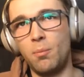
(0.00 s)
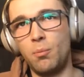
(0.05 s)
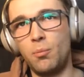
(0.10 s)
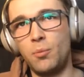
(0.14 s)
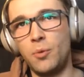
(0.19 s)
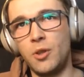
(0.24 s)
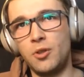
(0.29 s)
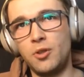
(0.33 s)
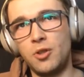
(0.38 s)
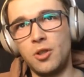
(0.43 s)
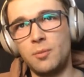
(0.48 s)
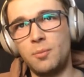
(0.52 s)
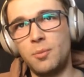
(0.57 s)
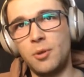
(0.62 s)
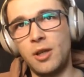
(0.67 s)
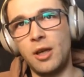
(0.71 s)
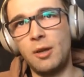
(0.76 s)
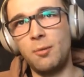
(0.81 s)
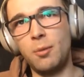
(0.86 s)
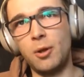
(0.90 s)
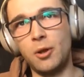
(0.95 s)
just
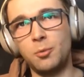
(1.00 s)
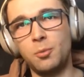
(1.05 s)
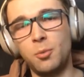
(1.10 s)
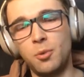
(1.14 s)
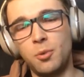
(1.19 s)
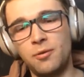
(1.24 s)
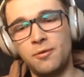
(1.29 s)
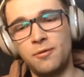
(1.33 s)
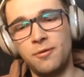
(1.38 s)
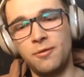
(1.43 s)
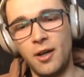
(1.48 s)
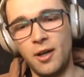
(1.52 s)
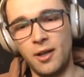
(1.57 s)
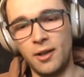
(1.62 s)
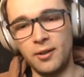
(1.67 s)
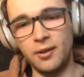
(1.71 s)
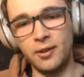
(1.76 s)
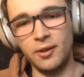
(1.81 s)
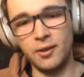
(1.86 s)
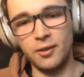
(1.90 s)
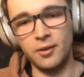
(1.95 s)
became much more
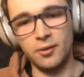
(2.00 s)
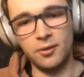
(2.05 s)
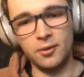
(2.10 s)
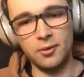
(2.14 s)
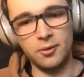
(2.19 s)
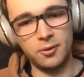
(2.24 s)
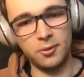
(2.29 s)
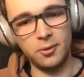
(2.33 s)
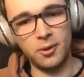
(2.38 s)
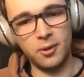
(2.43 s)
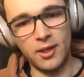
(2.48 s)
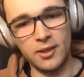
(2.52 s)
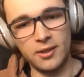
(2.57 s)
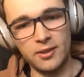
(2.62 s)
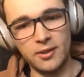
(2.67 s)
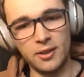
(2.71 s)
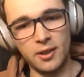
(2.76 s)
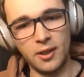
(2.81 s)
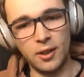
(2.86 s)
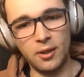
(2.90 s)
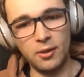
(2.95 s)
fun to do
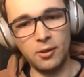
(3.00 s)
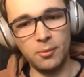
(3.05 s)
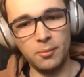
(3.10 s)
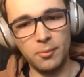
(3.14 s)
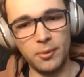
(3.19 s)
SEO,